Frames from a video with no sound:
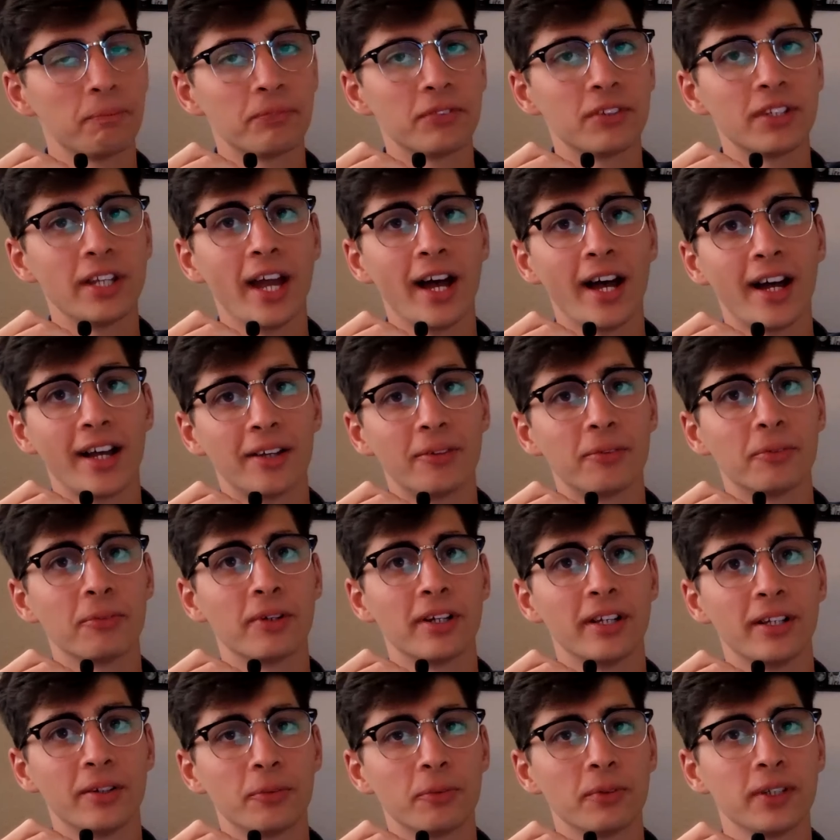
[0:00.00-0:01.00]
Yeah, it,
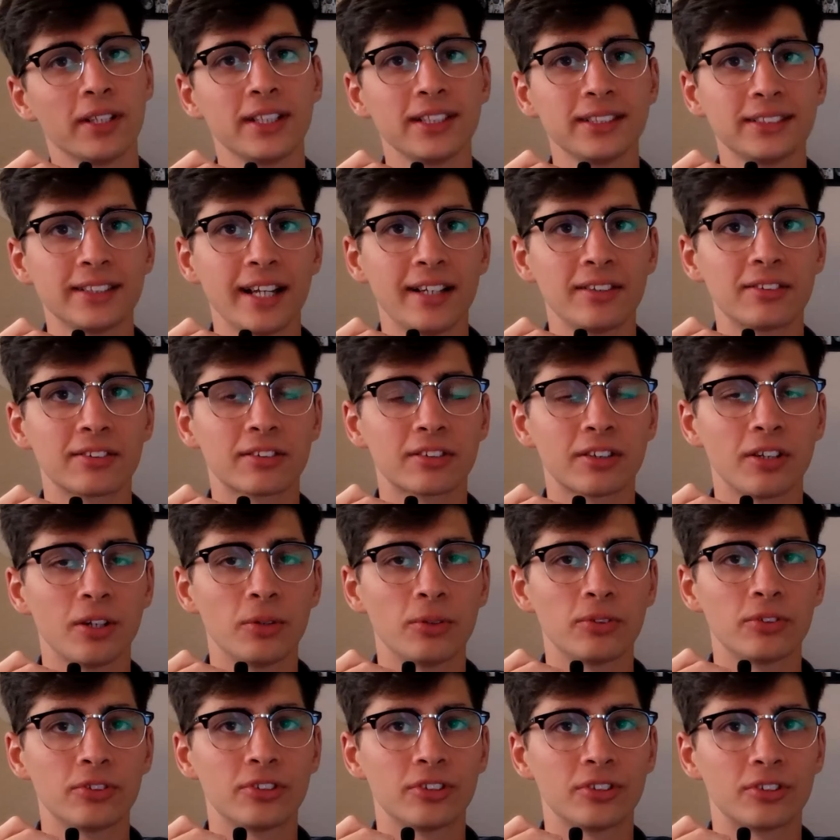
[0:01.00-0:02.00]
it really tastes
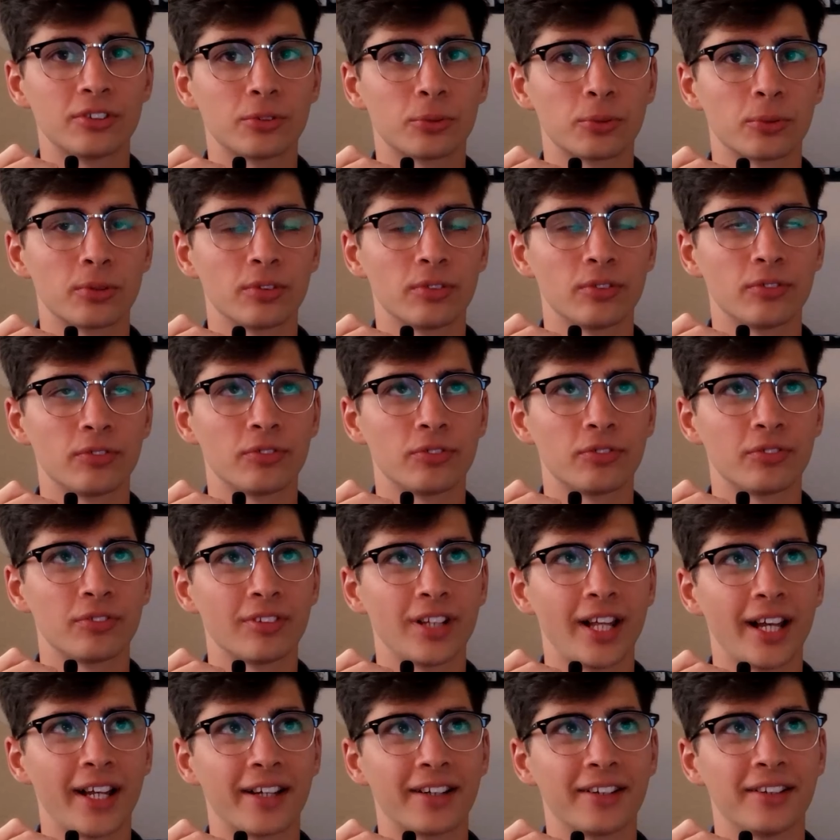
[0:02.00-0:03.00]
close to sort of
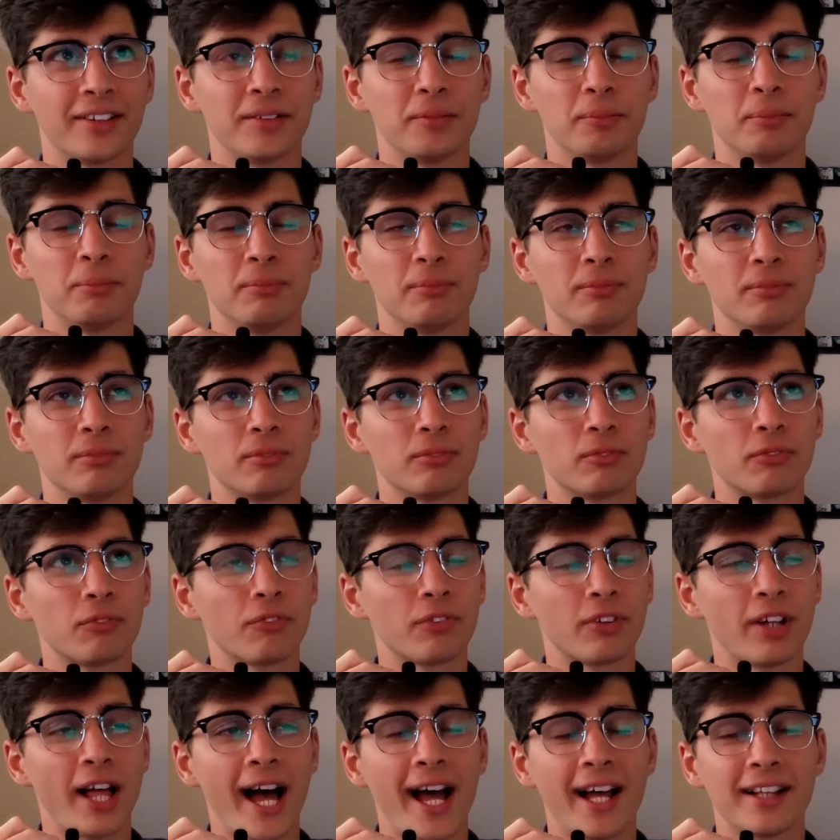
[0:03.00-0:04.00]
like a
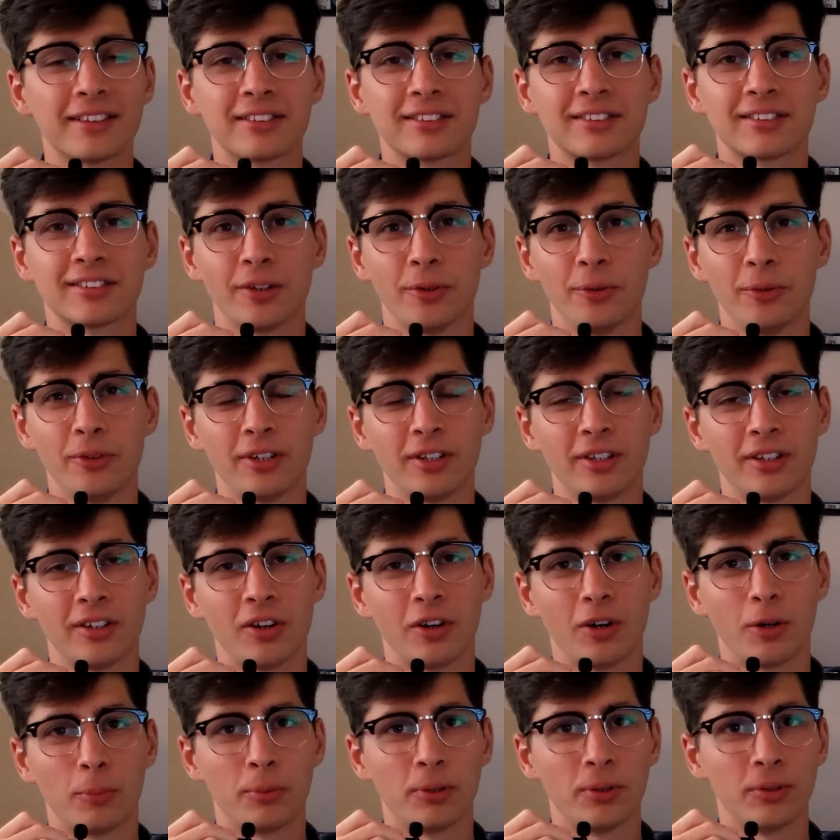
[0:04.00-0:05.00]
flat soda
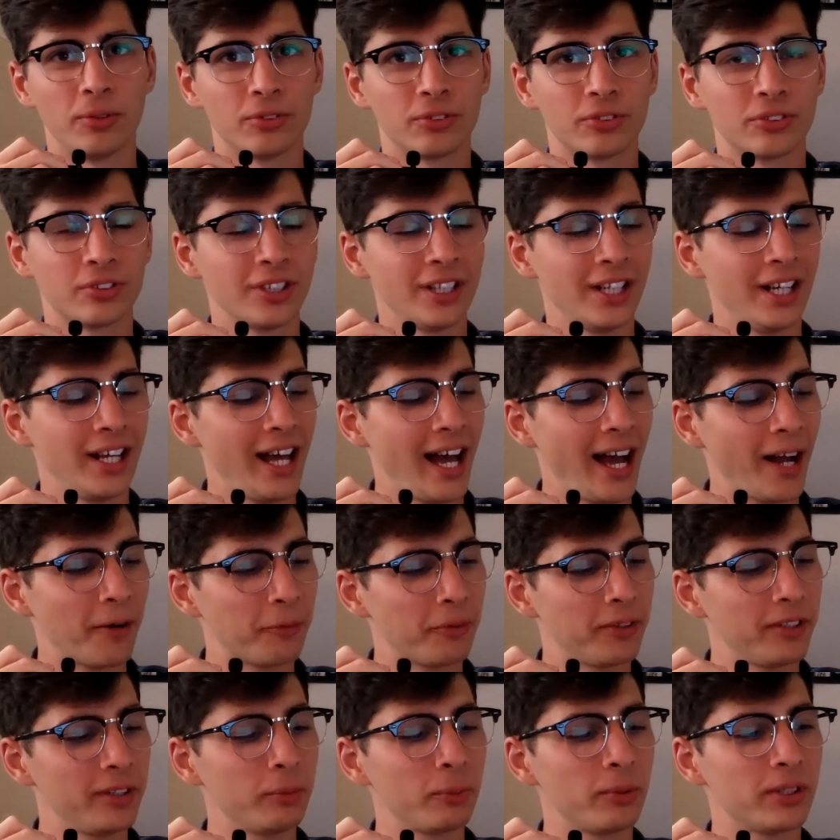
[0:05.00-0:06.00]
almost. I
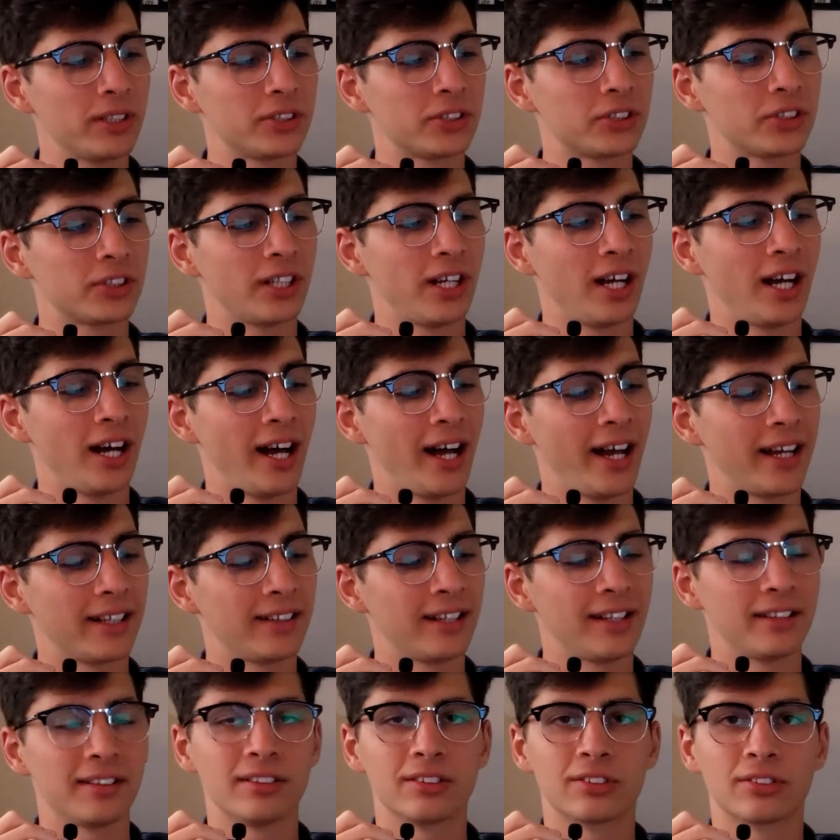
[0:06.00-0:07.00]
really wish uh, I'd
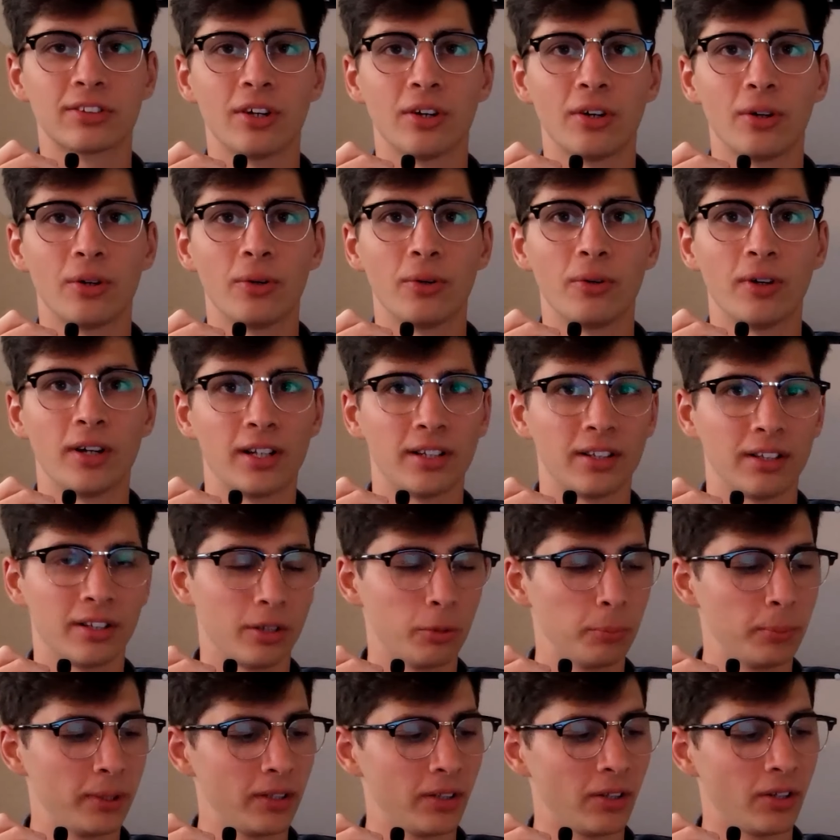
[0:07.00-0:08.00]
let this go a
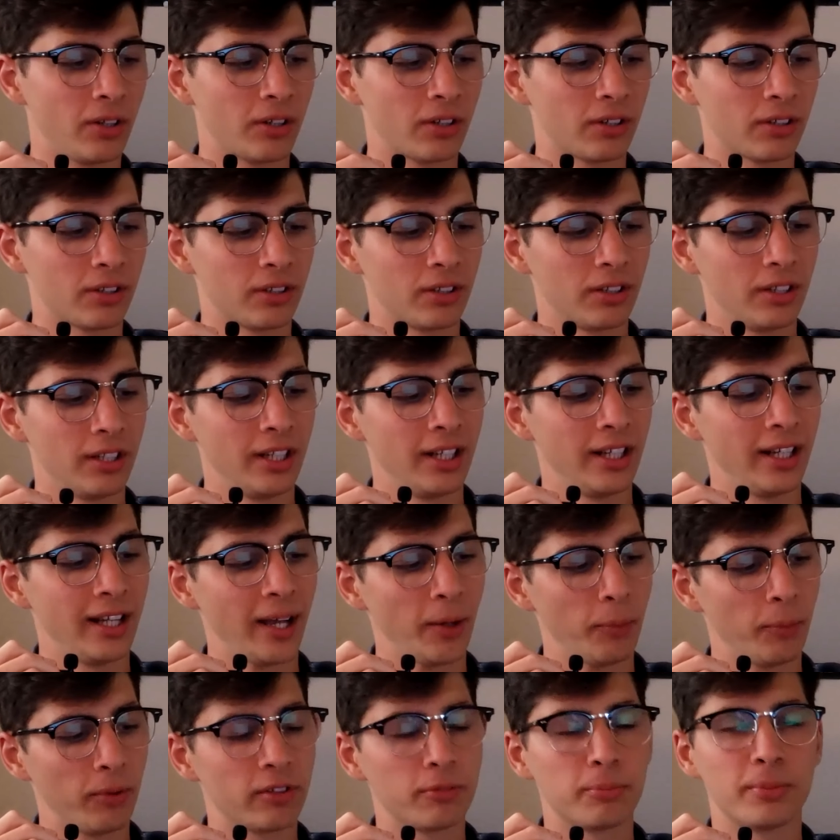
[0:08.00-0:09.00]
little bit longer.
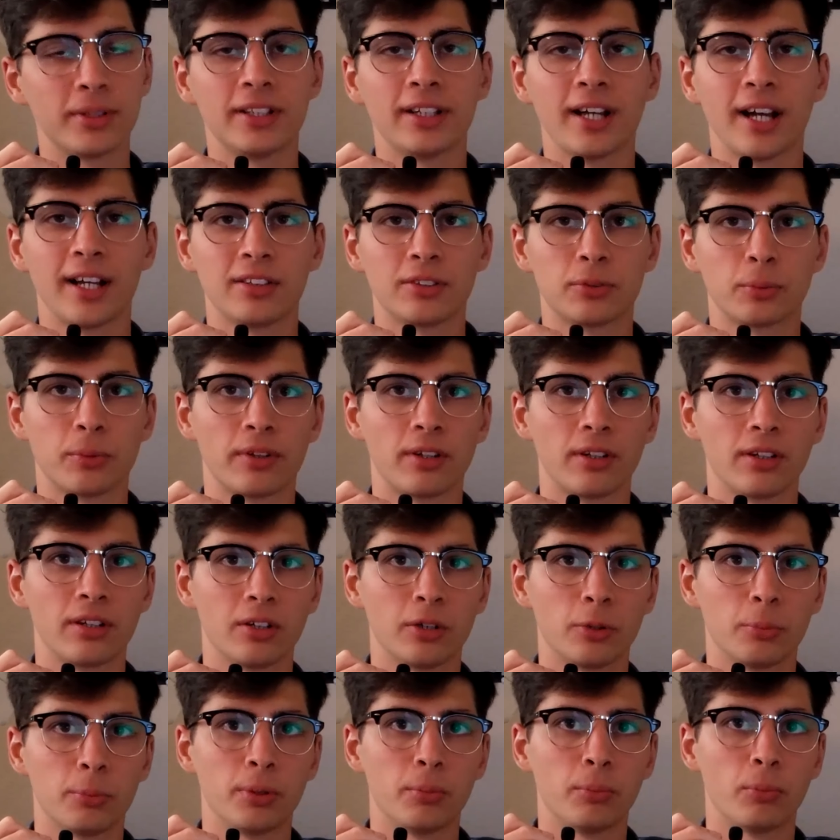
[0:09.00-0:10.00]
It would have been nice with a
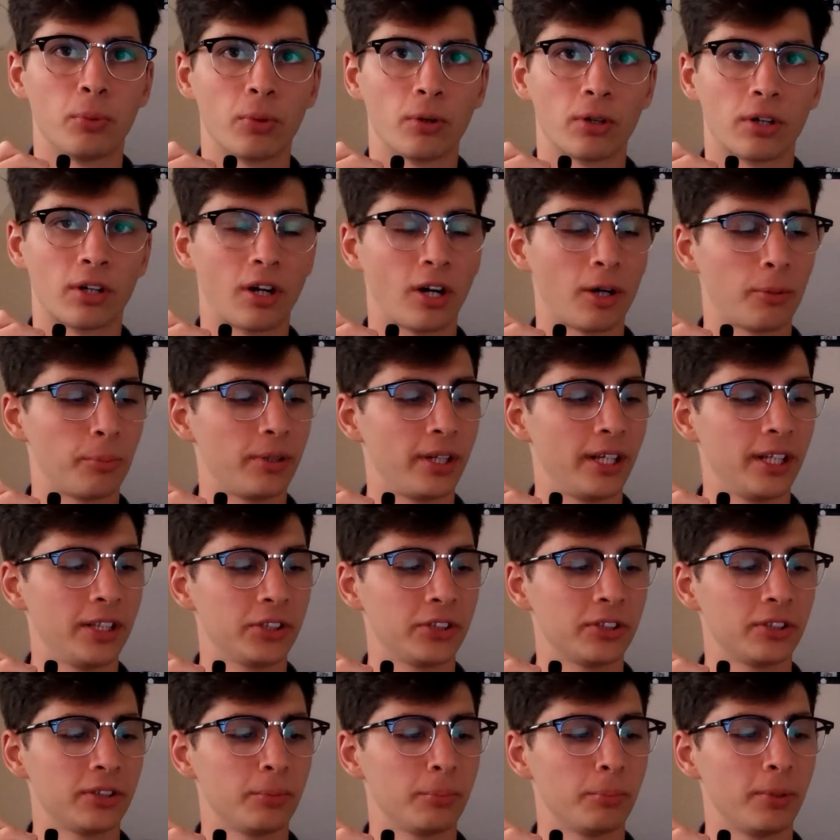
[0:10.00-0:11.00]
little bit more
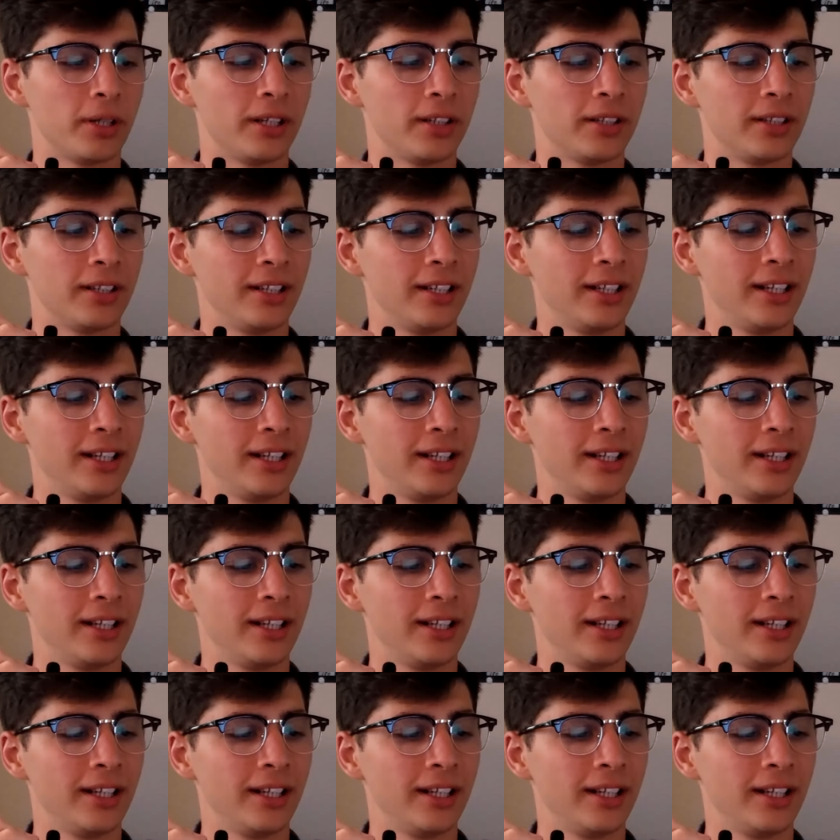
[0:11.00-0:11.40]
carbonation, but